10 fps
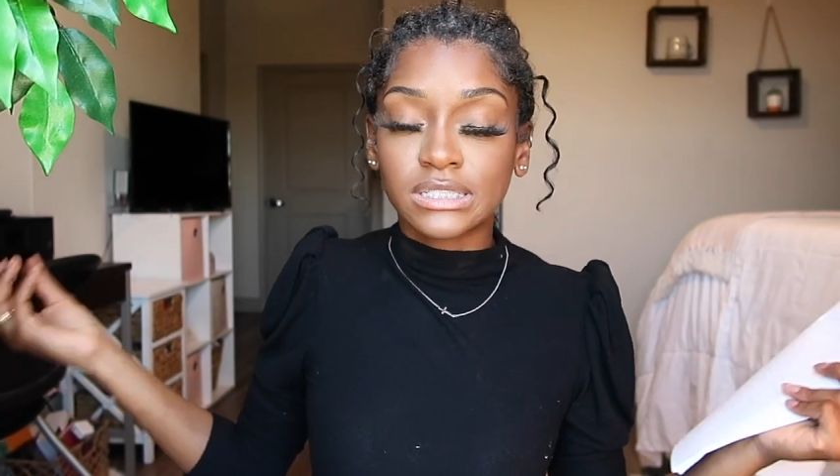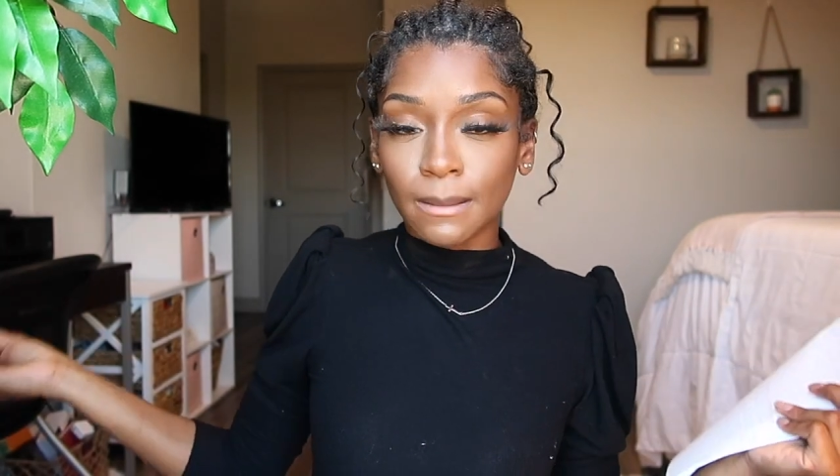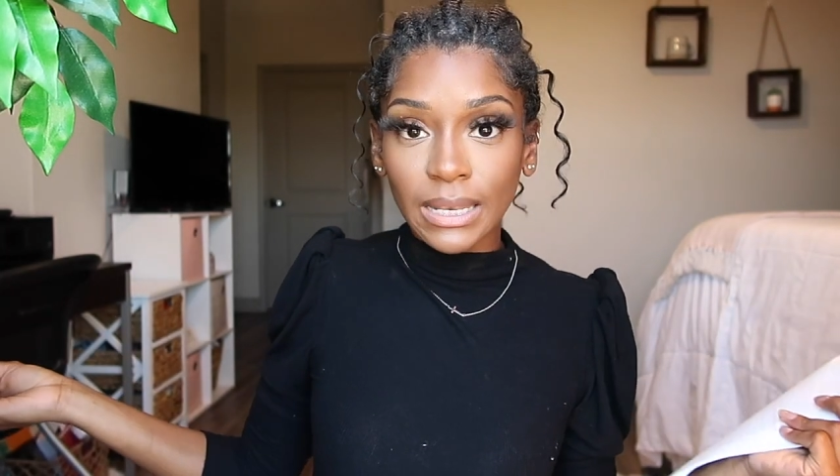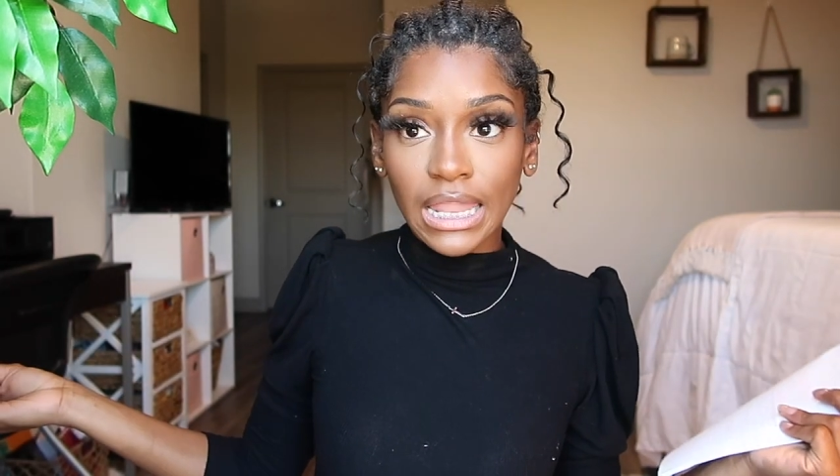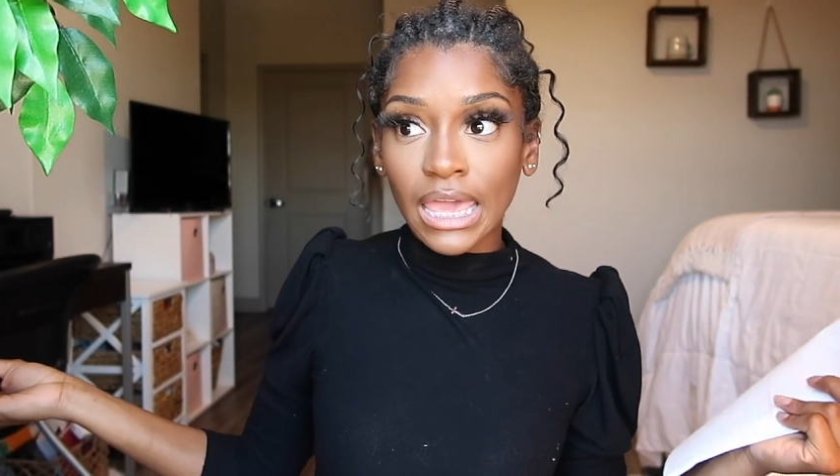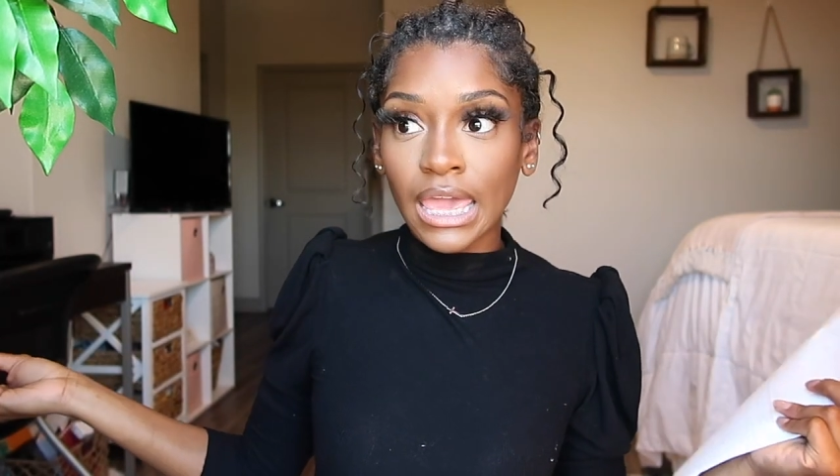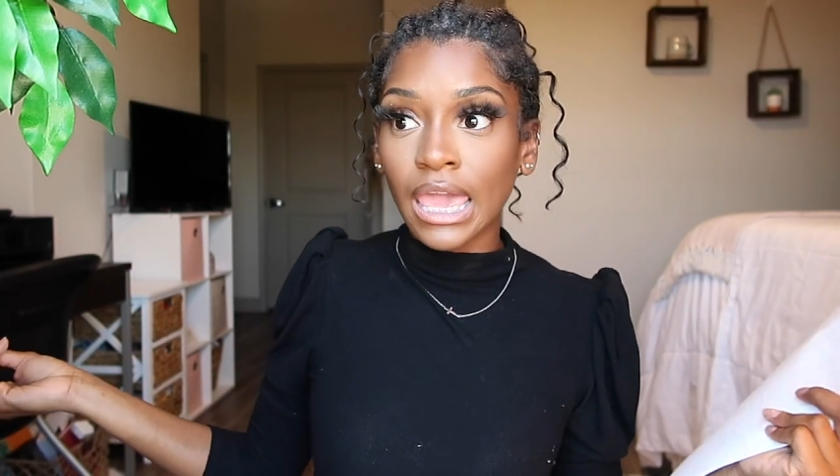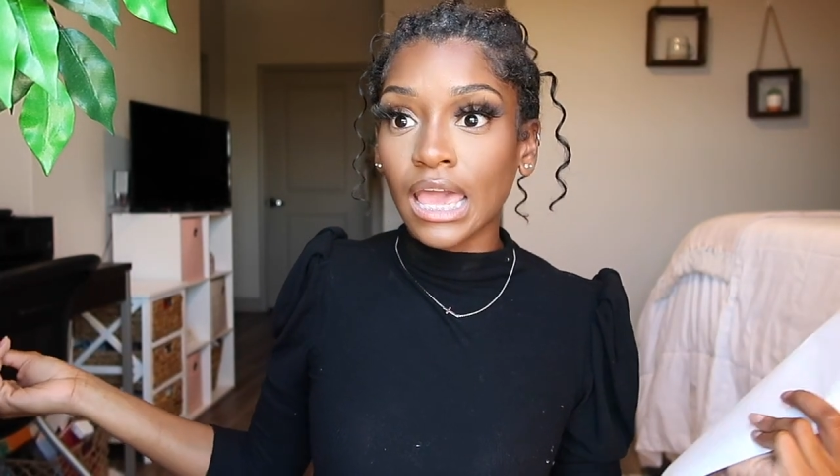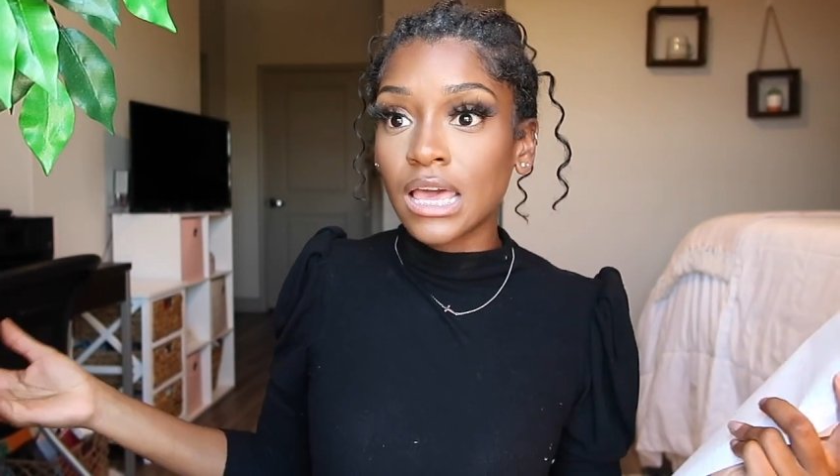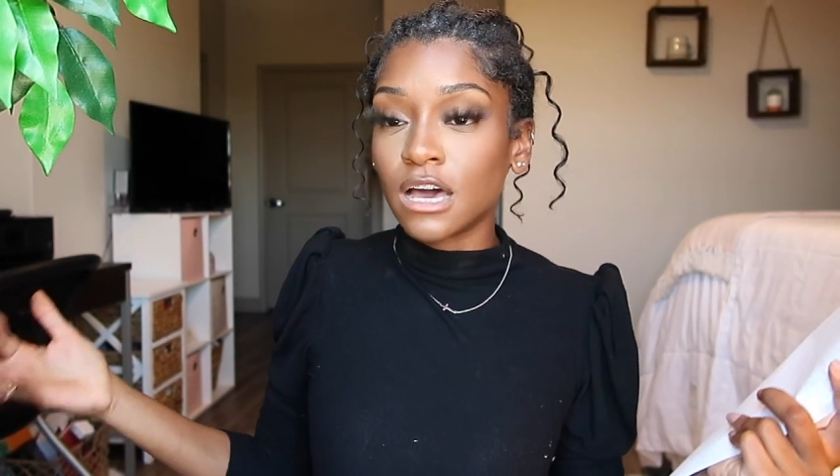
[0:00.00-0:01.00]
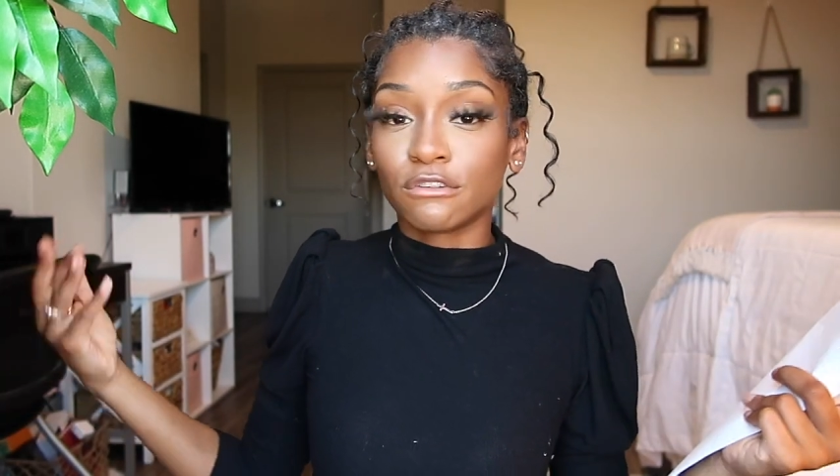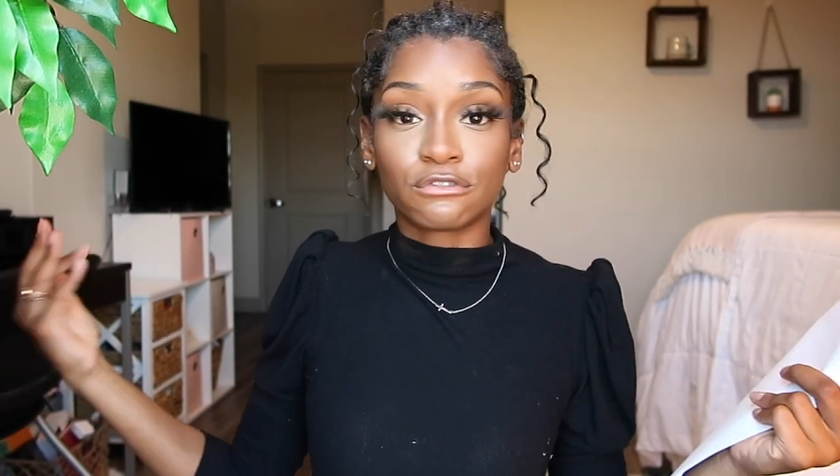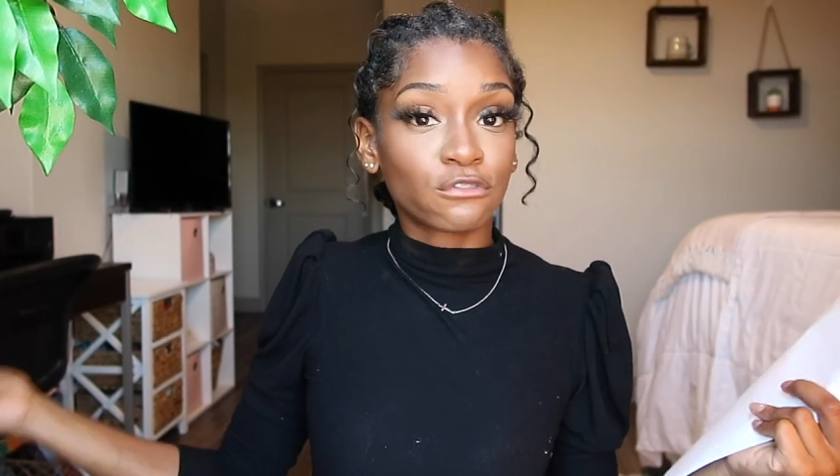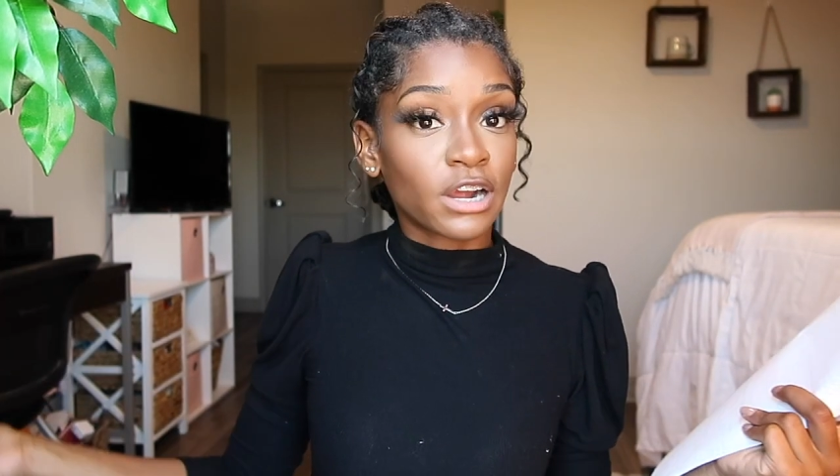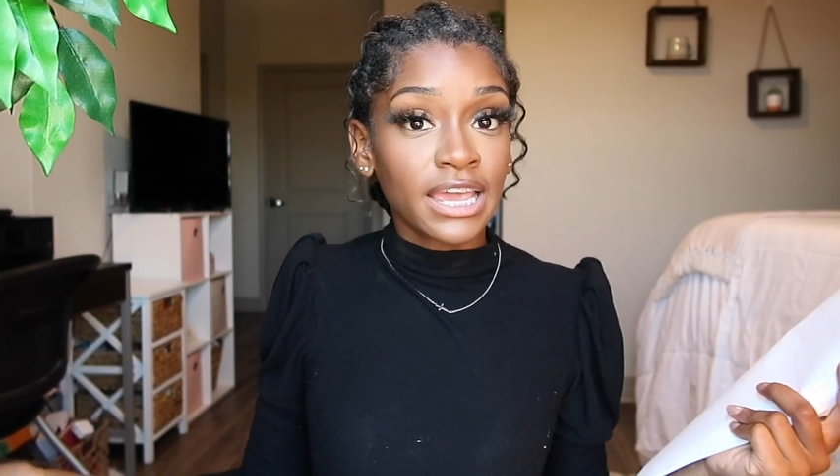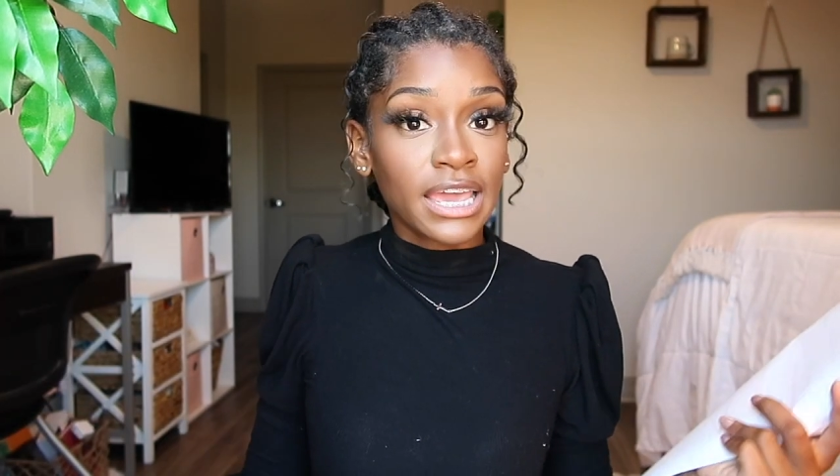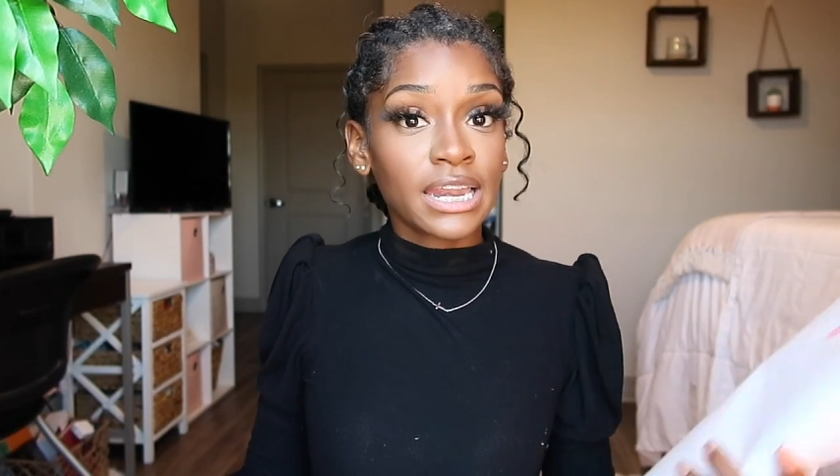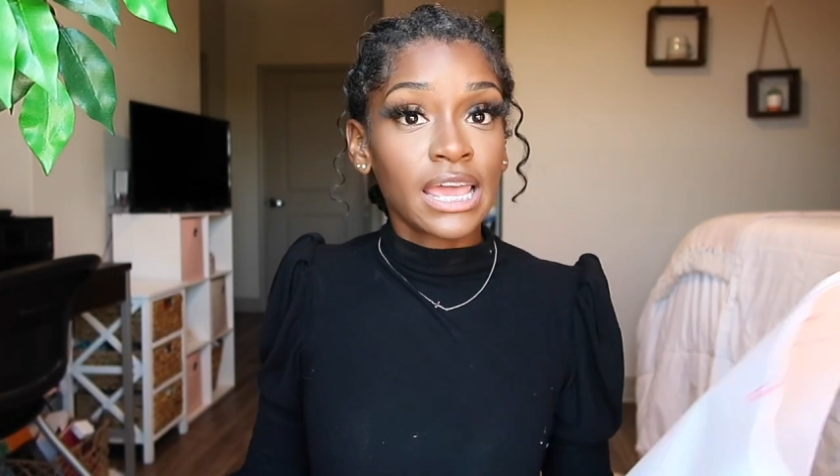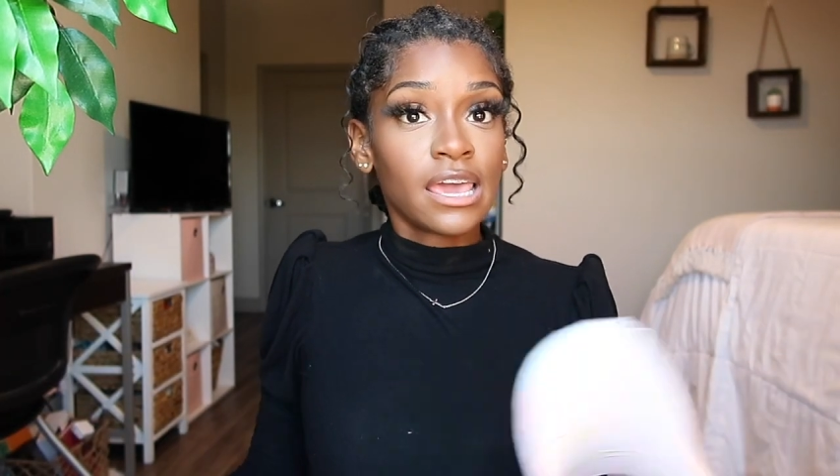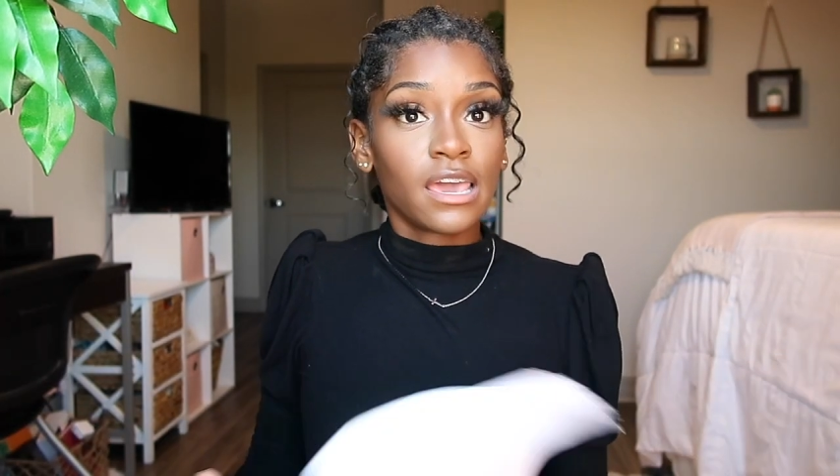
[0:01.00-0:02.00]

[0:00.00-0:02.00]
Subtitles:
sibling, a friend,